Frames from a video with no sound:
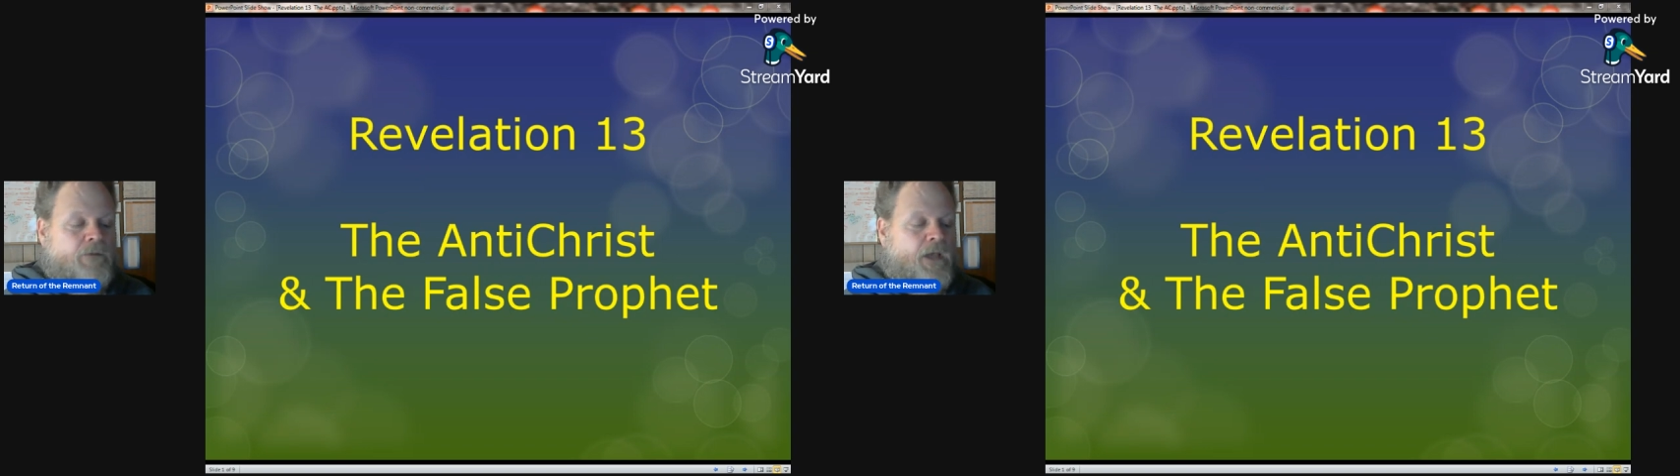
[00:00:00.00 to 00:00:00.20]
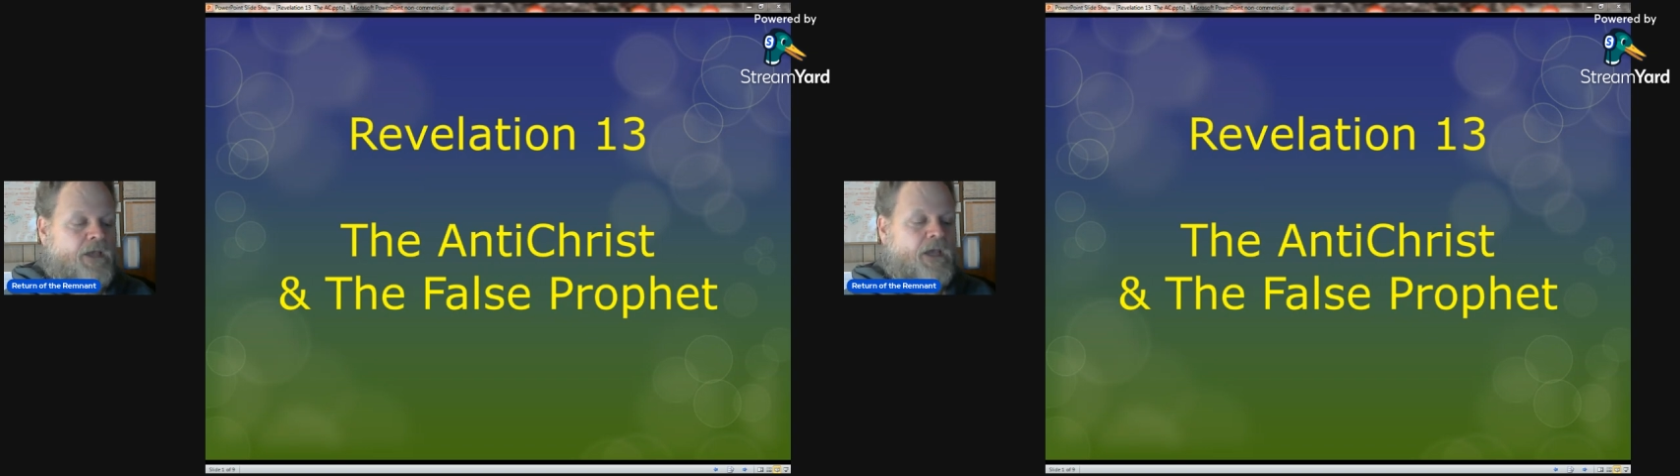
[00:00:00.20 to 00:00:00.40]

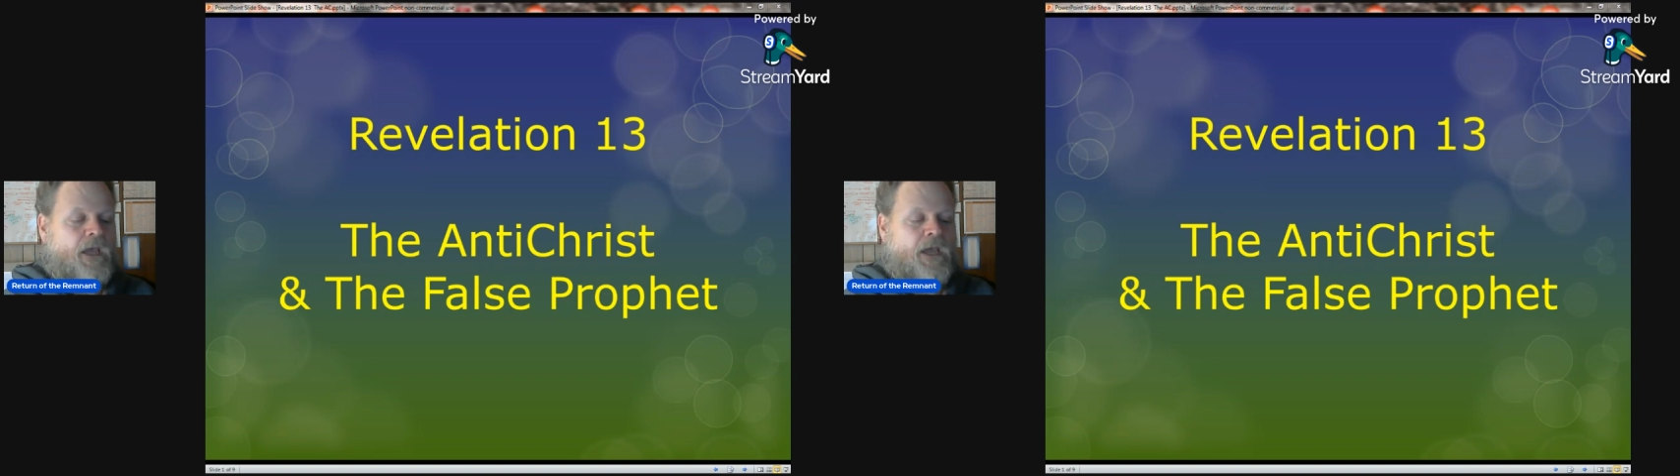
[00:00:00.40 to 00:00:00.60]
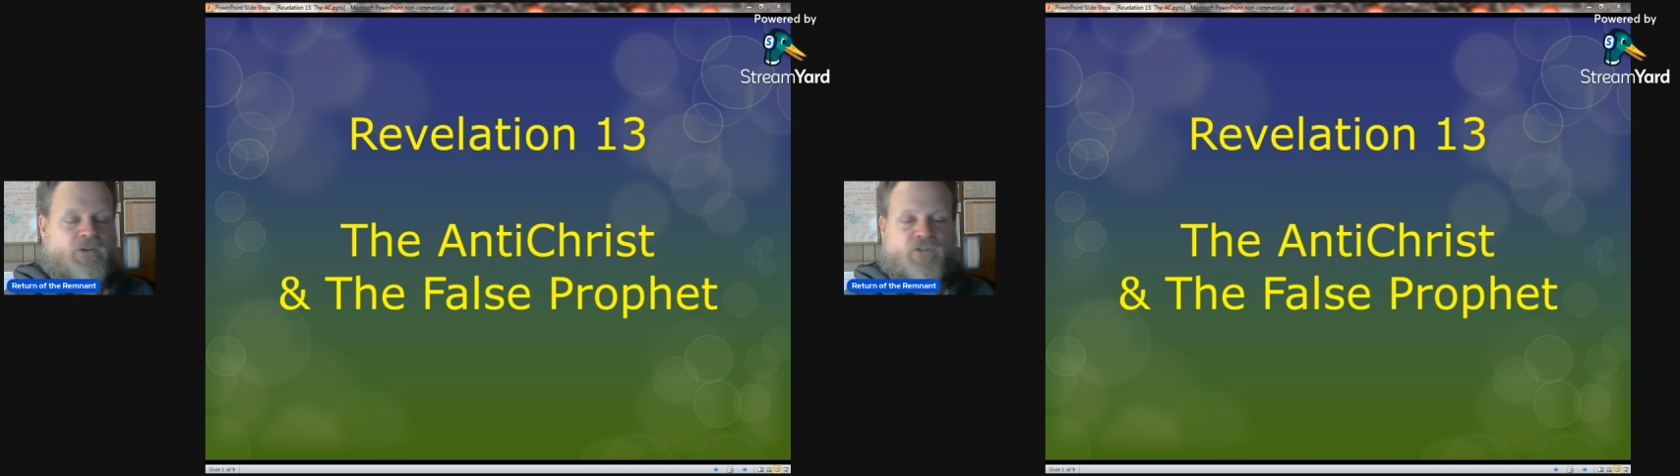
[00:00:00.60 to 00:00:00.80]

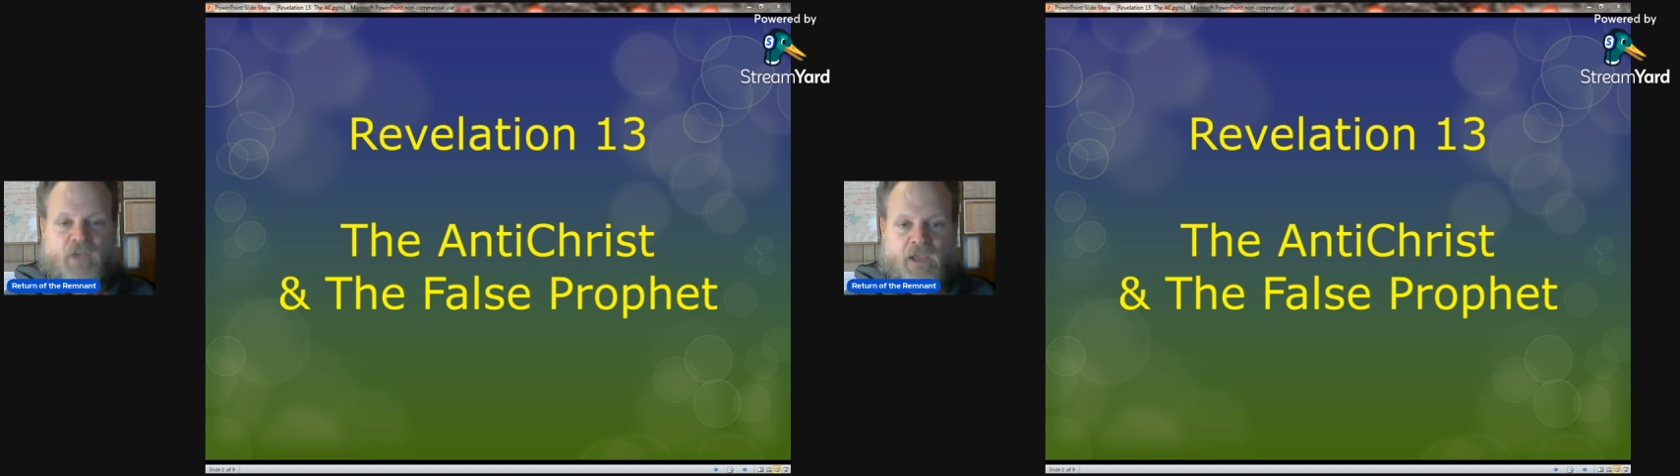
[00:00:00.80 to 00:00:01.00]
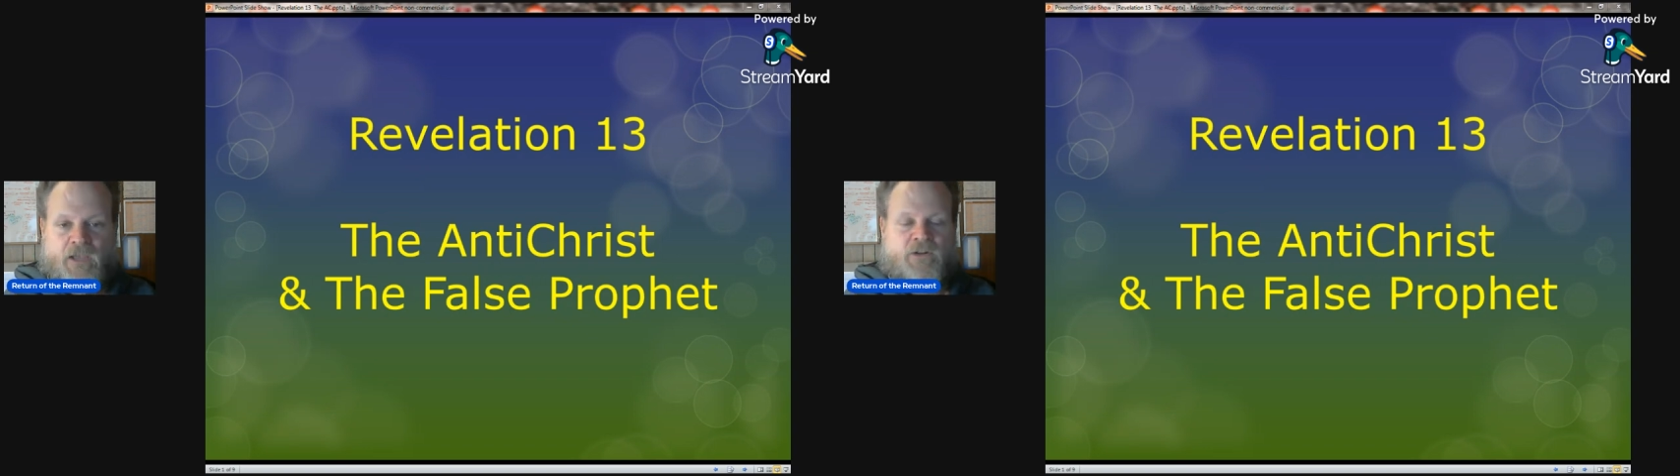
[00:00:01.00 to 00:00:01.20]
aka
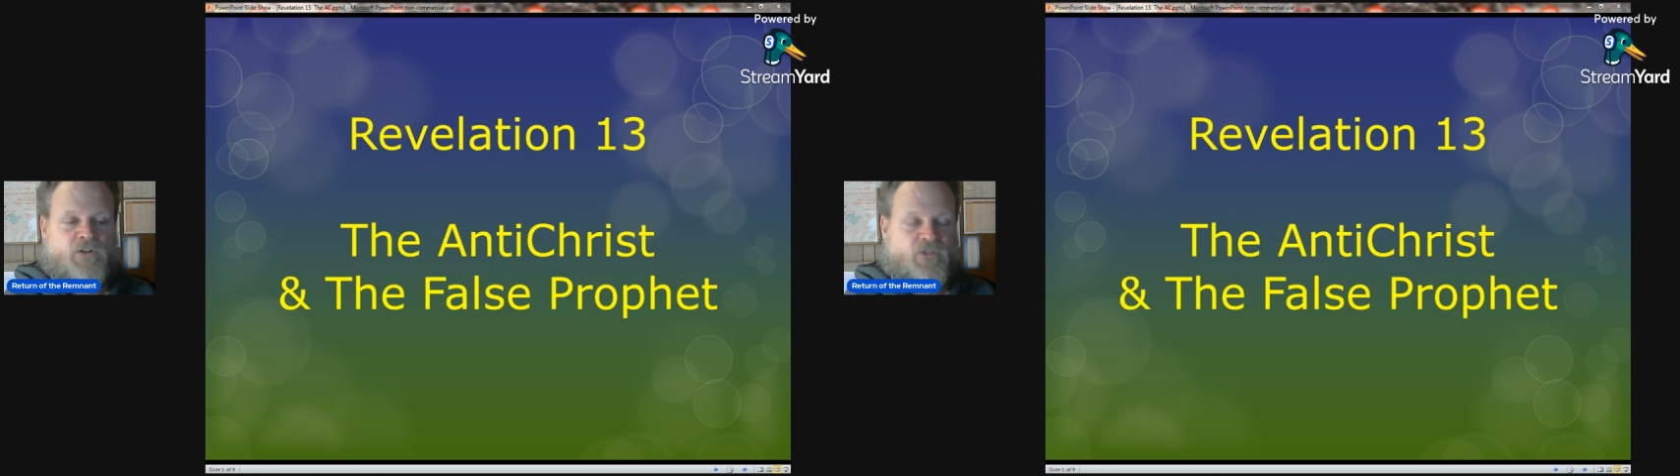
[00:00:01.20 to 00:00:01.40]
Satan, and his